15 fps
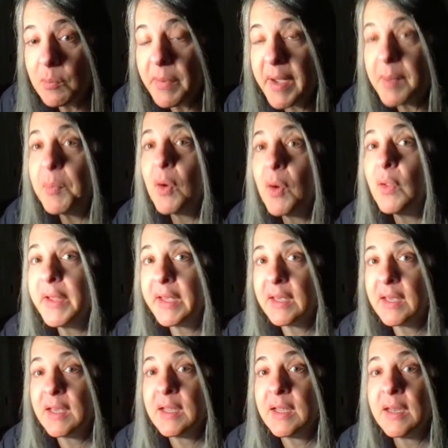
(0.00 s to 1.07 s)
by pulling
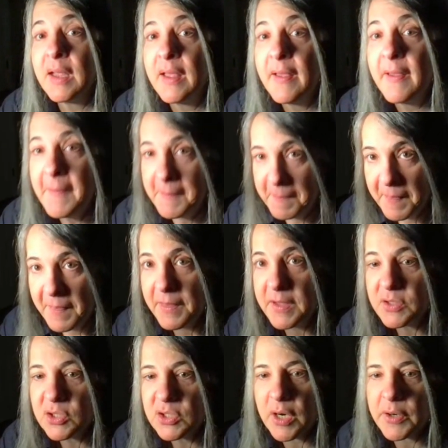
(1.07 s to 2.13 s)
in
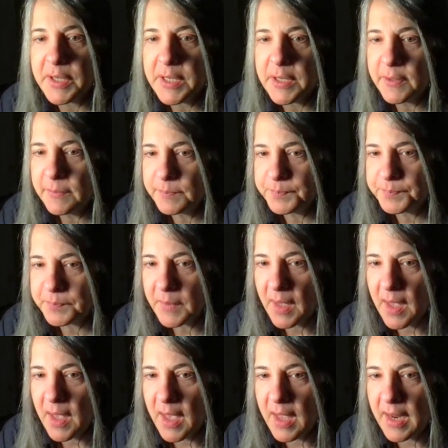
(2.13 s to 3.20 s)
this chart here.
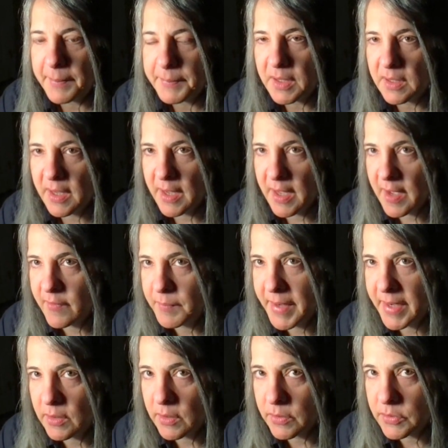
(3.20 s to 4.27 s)
And I'm going to have my
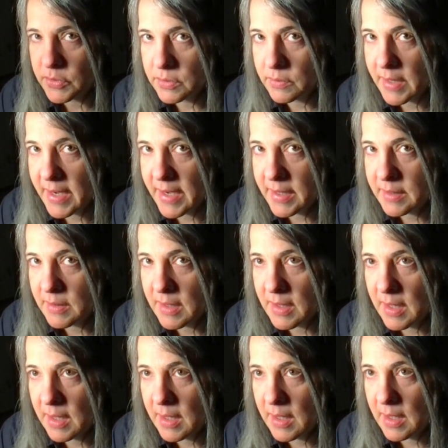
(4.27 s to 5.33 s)
cursor on.
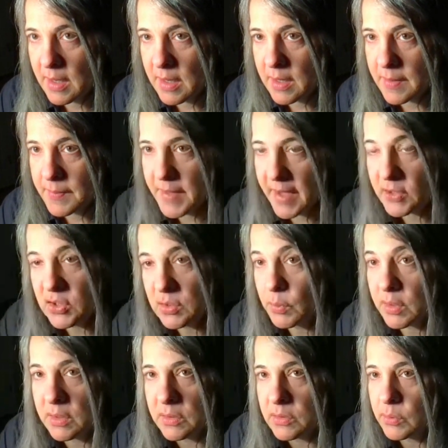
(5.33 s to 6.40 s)
Um, actually, we're
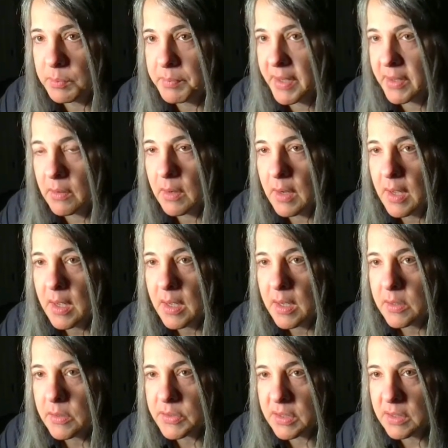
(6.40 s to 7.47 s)
going to do it better.
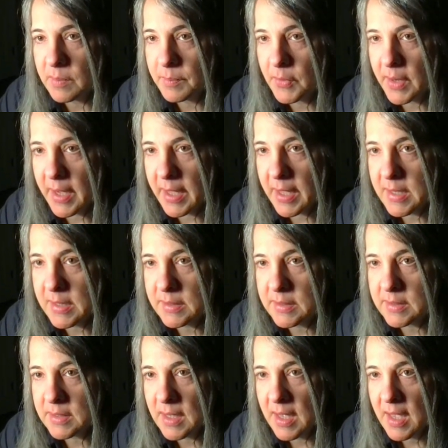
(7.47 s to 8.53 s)
Here's the number
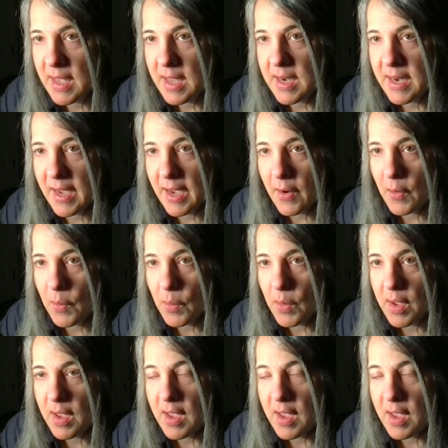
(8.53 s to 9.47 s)
eight. Now,